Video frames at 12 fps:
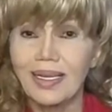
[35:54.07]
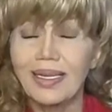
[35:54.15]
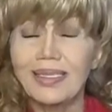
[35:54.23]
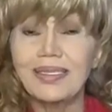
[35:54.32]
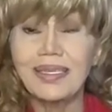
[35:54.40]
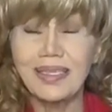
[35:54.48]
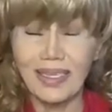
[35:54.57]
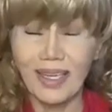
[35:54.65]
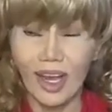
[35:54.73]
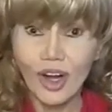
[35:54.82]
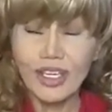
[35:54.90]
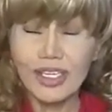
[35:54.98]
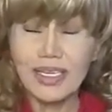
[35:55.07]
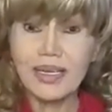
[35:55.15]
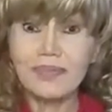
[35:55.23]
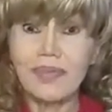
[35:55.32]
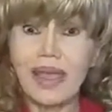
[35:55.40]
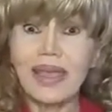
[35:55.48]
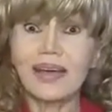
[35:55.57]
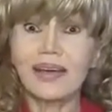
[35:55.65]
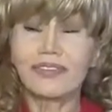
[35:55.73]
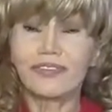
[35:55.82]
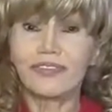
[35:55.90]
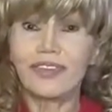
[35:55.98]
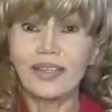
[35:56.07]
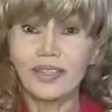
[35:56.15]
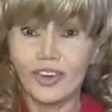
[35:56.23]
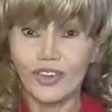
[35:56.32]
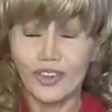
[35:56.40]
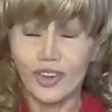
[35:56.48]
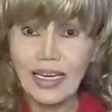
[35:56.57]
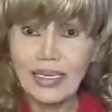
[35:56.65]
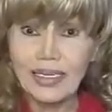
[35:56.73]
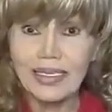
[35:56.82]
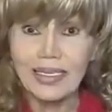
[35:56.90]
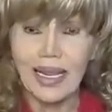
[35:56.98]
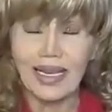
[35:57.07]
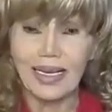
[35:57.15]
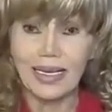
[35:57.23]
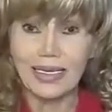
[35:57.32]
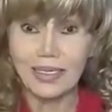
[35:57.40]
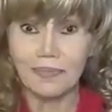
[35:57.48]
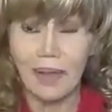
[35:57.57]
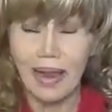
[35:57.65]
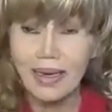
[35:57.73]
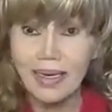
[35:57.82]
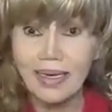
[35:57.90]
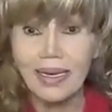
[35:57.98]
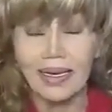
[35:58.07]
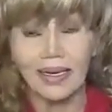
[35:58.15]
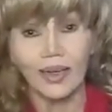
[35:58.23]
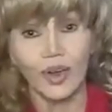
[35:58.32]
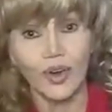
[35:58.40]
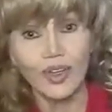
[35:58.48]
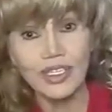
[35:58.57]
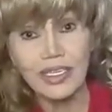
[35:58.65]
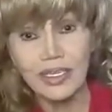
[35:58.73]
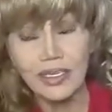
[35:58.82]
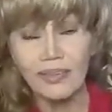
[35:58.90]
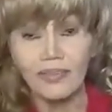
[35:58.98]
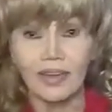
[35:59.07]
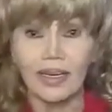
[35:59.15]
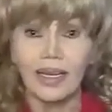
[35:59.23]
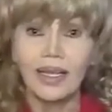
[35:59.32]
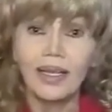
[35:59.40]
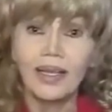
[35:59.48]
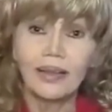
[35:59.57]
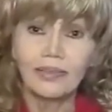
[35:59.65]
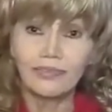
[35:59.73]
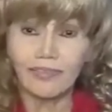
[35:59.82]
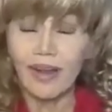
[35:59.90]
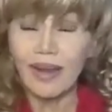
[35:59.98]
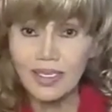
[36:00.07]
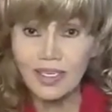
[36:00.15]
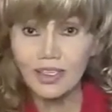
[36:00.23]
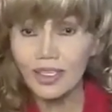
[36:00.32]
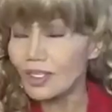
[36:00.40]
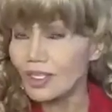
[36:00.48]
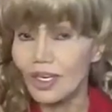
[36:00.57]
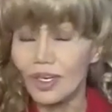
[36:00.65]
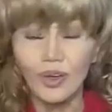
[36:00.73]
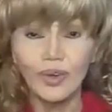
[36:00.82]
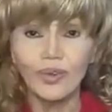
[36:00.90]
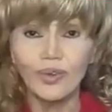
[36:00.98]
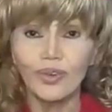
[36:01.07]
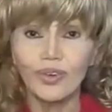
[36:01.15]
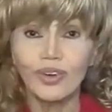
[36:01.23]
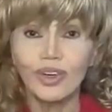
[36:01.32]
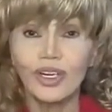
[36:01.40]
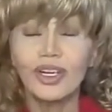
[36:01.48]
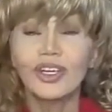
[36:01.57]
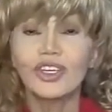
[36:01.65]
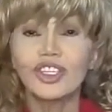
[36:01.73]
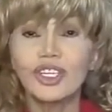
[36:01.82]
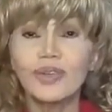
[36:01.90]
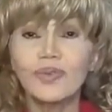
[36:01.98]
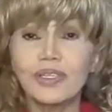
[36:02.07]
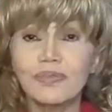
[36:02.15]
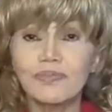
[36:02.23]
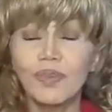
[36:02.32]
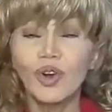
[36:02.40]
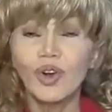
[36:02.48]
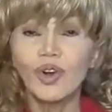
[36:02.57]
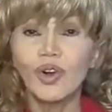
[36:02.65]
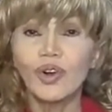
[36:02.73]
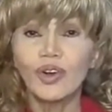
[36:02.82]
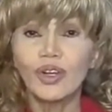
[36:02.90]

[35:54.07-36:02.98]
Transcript: Did the auditing make her feel great and expanded and causative and faster? No. She was more